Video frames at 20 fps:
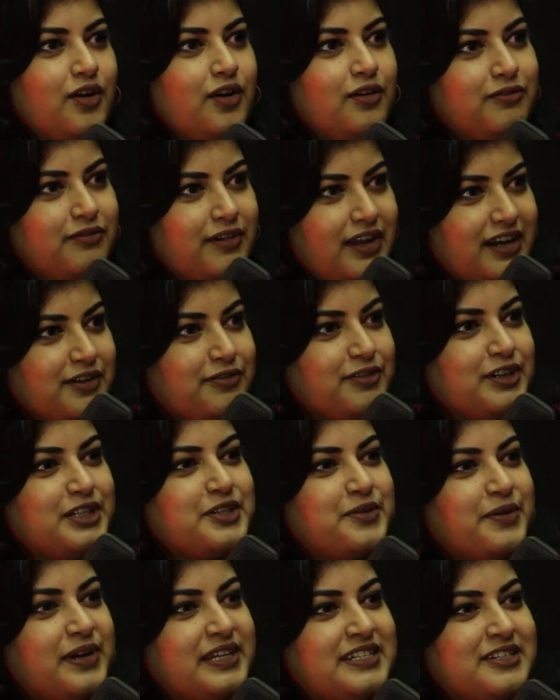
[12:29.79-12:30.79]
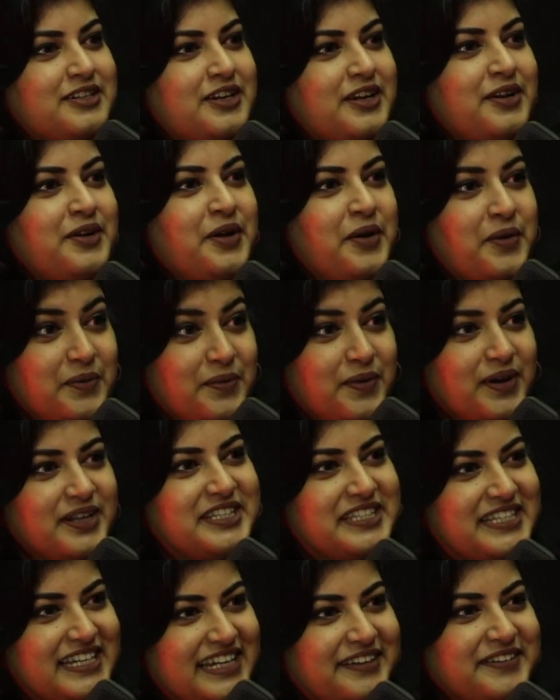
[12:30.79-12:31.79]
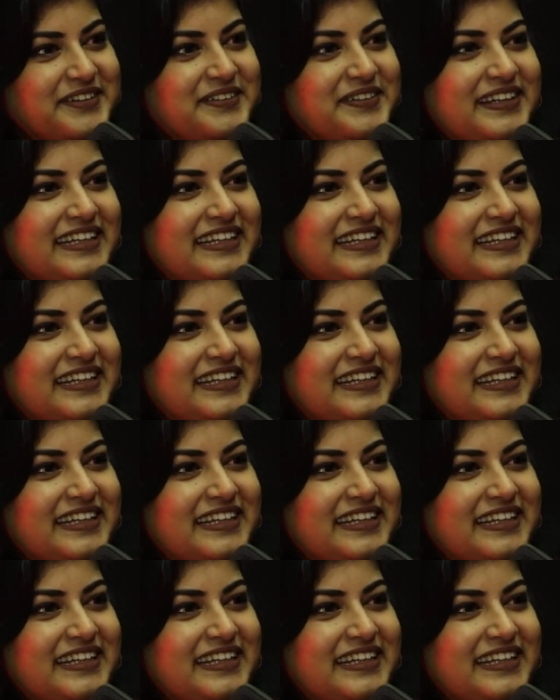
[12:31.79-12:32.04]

very first question, what's new